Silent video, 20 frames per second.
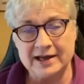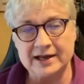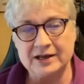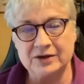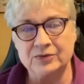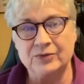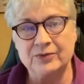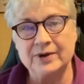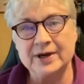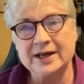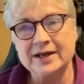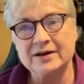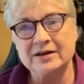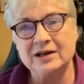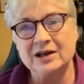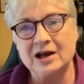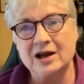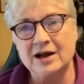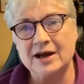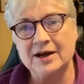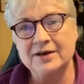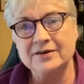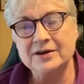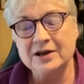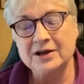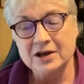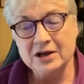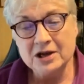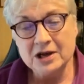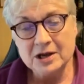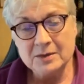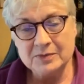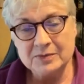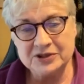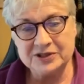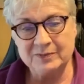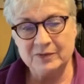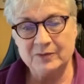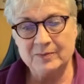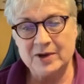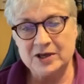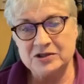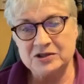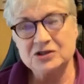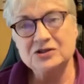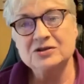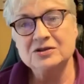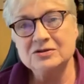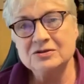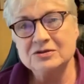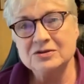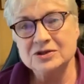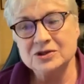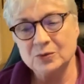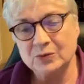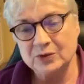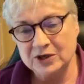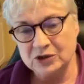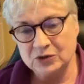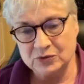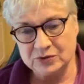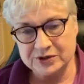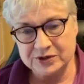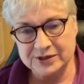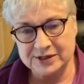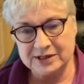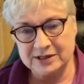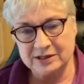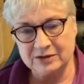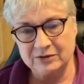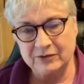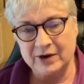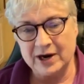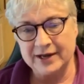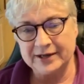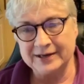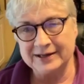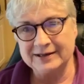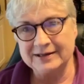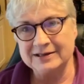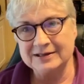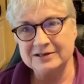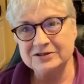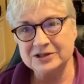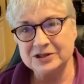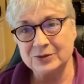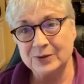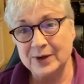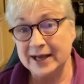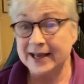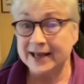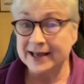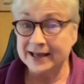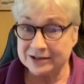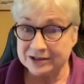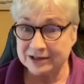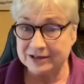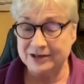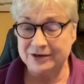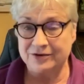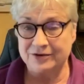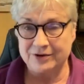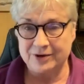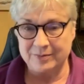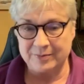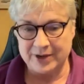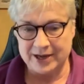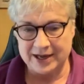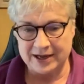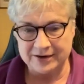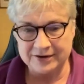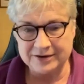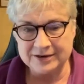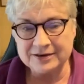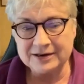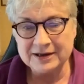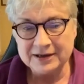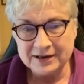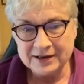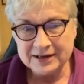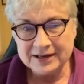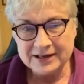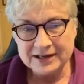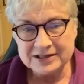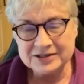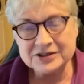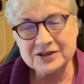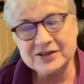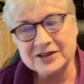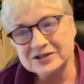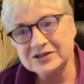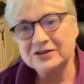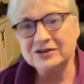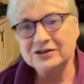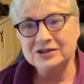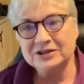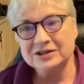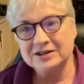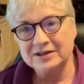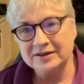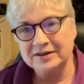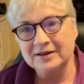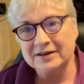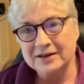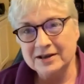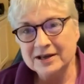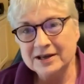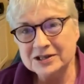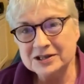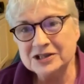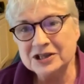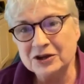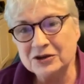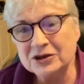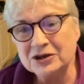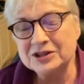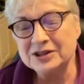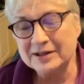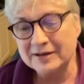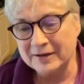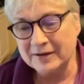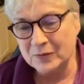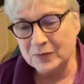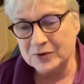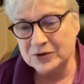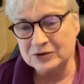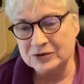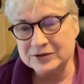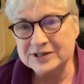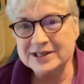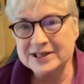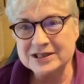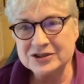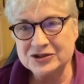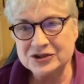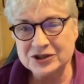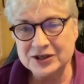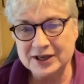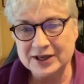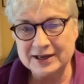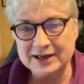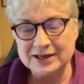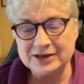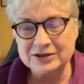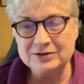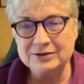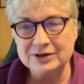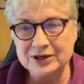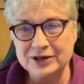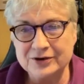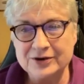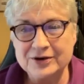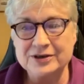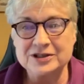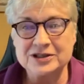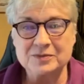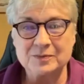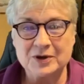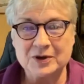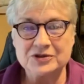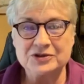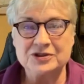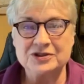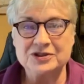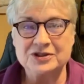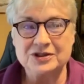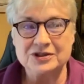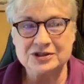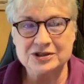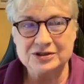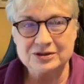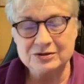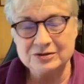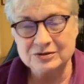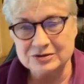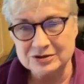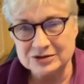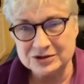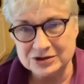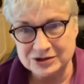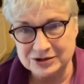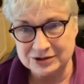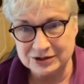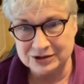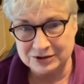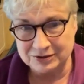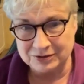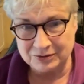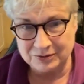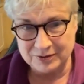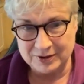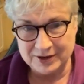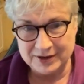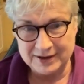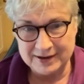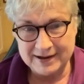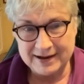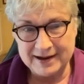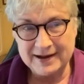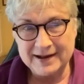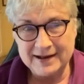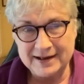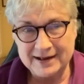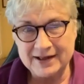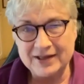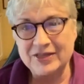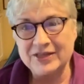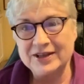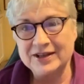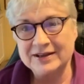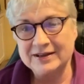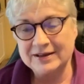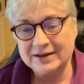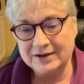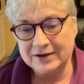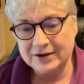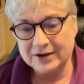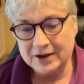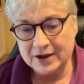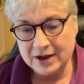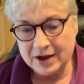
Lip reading: I had read a lot, but some of my students were interested in writing it, so I had to learn about it. And so that's a good thing. It's a good thing when you're teaching and you learn as much as the students do, I think.